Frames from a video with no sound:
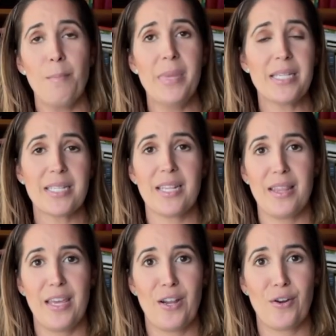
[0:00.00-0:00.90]
missed
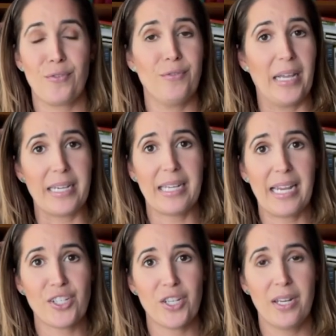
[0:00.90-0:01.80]
their flight
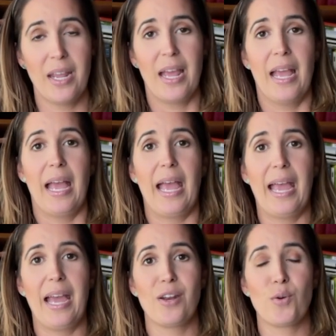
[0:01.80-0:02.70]
connection
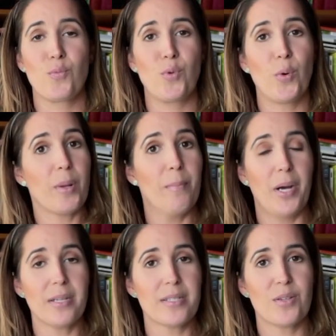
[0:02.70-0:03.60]
and rode a
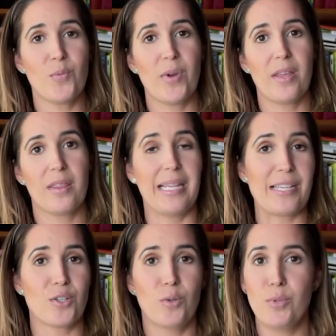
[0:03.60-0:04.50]
bus with
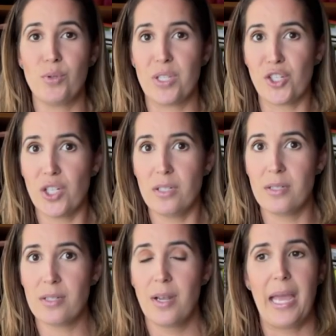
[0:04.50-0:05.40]
classical
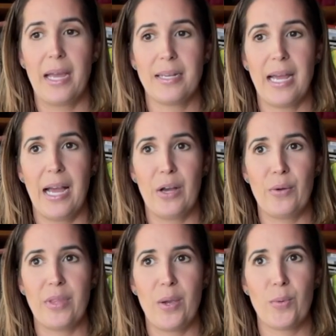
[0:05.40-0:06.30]
musicians, and how
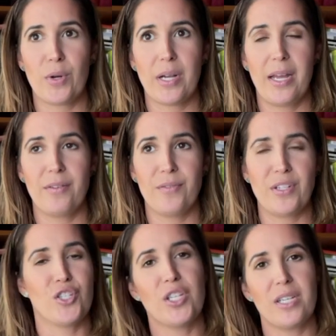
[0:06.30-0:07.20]
they were kind of,
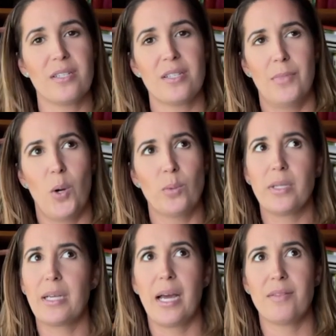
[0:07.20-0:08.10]
and she's
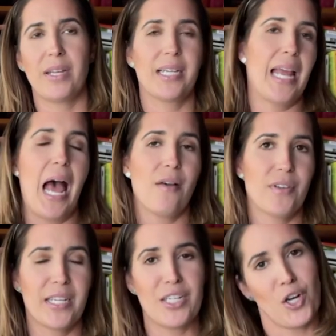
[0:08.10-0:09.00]
only kind of like an
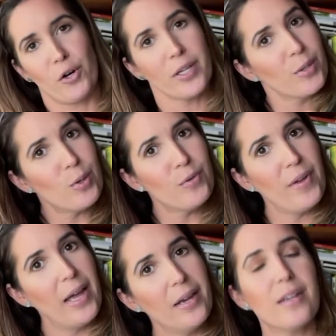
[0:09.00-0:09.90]
avid Guitar Hero
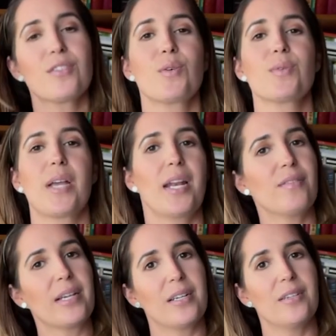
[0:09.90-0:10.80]
fan, so it was kind of
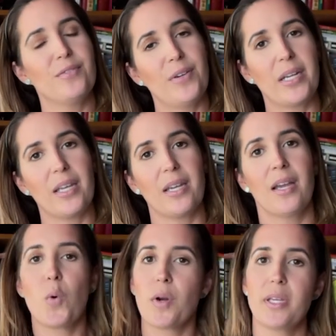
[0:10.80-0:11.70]
like a
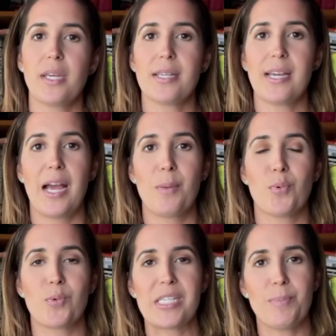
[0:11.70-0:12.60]
funny, quirky type
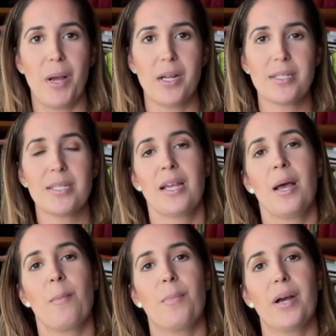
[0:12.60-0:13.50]
response.
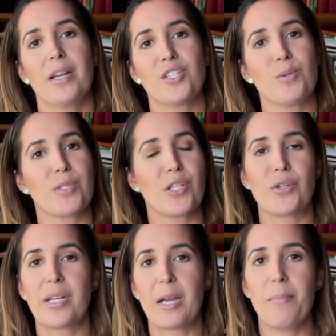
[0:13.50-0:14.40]
But she was
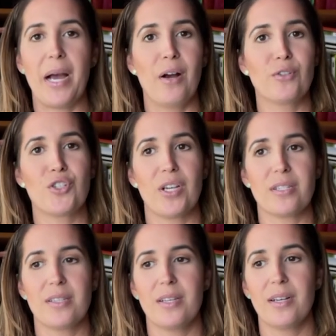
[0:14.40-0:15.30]
learning about
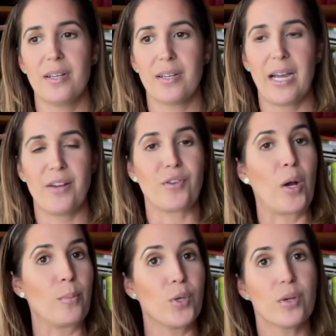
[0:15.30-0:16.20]
just the kind of
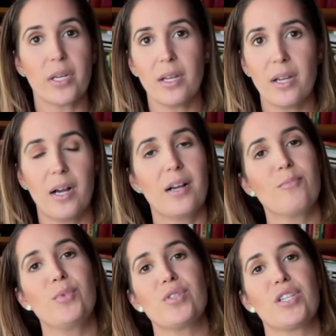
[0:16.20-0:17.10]
community
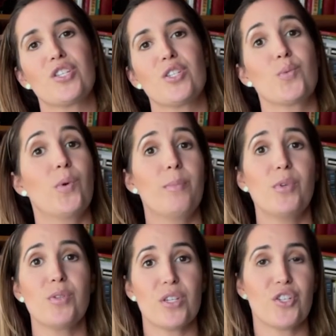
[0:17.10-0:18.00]
of musicians, what
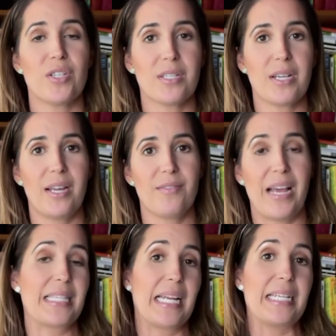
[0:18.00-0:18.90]
musicians kind of
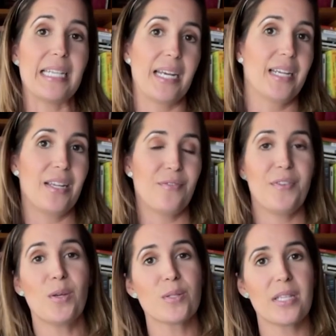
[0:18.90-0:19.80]
as an identity
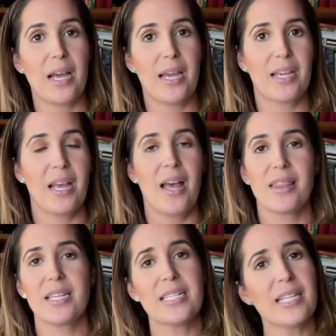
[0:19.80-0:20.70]
feels like,
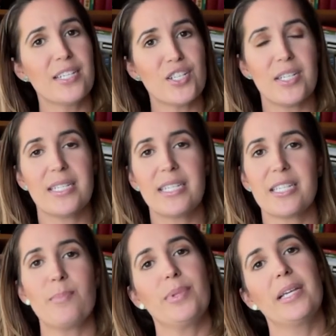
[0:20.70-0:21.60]
the diligence,
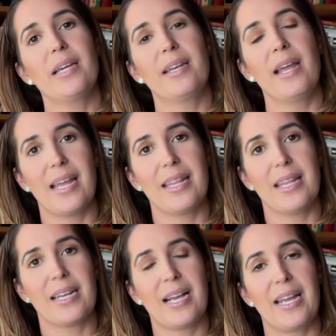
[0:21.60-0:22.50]
discipline, and
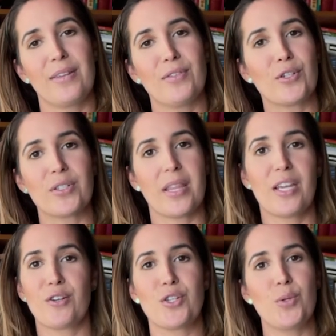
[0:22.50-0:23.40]
then kind of learned a
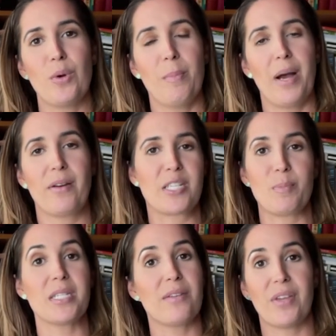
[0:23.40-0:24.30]
thing or two about a
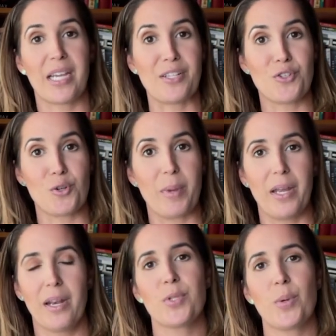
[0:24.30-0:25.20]
specific
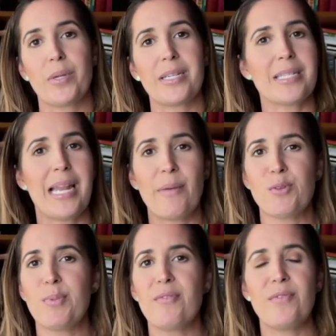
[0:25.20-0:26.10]
instrument. So it doesn't have
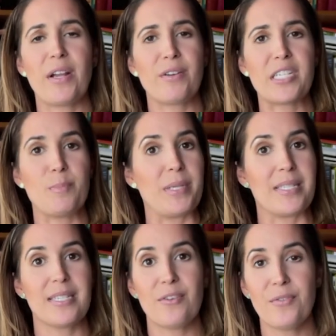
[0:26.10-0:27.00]
to be very
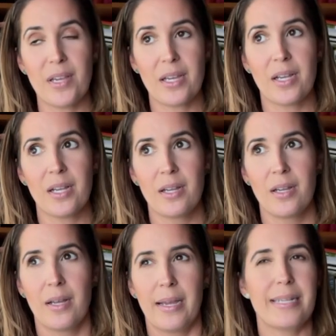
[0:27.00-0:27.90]
specific.
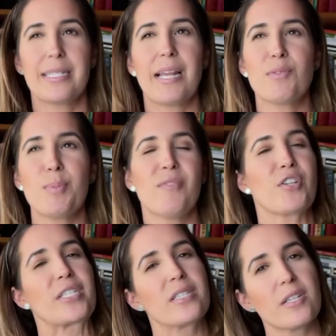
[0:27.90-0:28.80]
It doesn't have to be
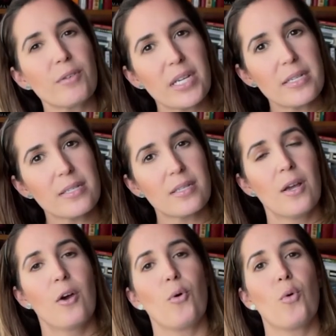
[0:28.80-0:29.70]
very serious
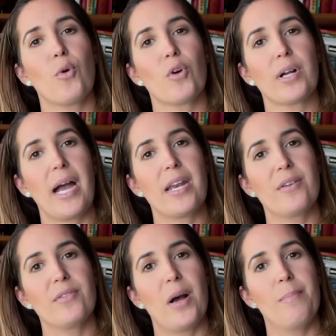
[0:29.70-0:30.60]
or kind
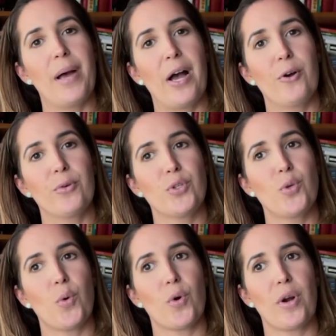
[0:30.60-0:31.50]
of about
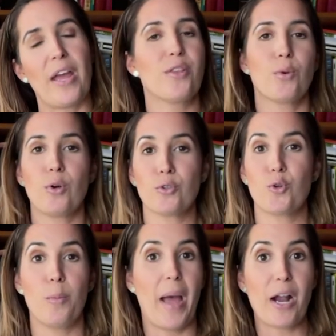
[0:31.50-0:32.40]
your
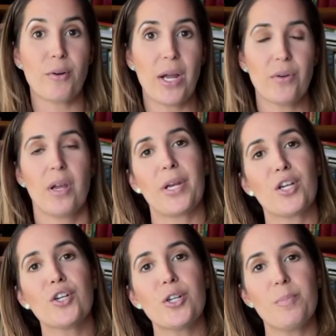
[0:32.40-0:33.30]
ethnocultural background, but it
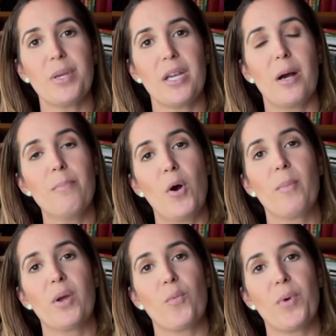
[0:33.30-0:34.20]
could be a
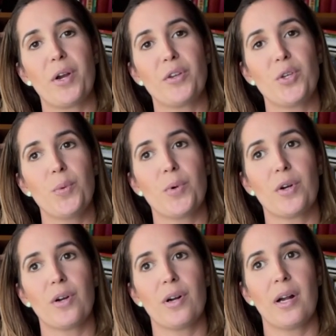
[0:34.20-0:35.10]
moment where you
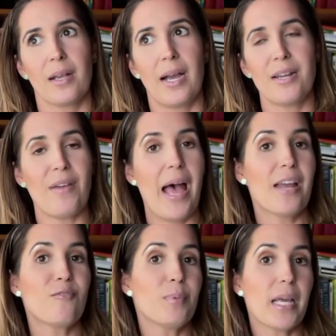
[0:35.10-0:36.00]
were kind of
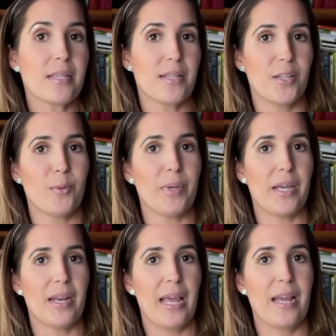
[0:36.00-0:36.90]
out of place a little
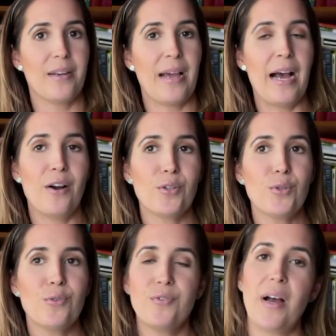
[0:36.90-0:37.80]
bit, and how
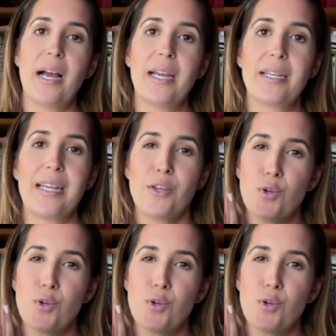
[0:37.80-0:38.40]
you find, how